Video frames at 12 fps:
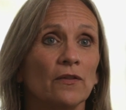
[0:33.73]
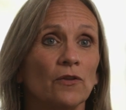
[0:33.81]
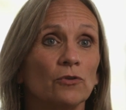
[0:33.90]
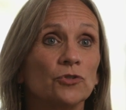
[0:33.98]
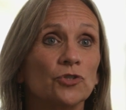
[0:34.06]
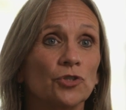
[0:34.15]

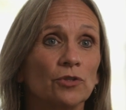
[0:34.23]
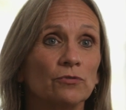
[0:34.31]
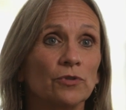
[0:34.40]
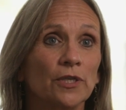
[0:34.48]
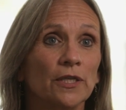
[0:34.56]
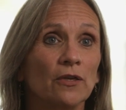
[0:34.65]
those
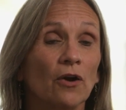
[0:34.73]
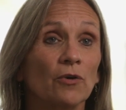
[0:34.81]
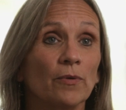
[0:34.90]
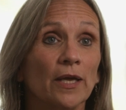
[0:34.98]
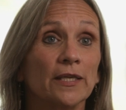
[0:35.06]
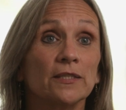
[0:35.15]
children are
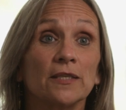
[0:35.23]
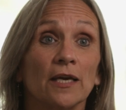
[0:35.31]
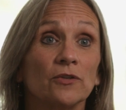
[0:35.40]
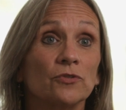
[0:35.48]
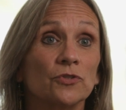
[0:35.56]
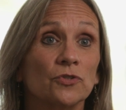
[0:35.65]
ready to
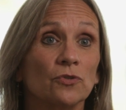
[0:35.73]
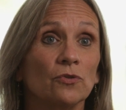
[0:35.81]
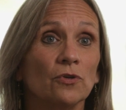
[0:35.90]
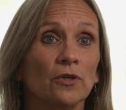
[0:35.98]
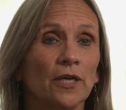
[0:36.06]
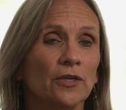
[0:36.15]
enter
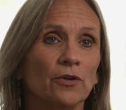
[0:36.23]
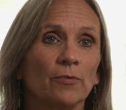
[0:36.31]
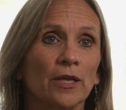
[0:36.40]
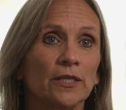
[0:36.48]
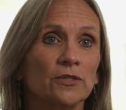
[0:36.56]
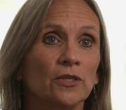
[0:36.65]
school and are
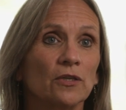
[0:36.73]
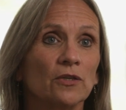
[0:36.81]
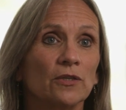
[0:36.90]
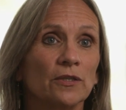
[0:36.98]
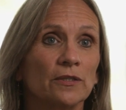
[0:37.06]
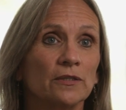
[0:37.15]
ready to
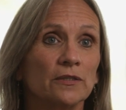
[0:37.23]
learn,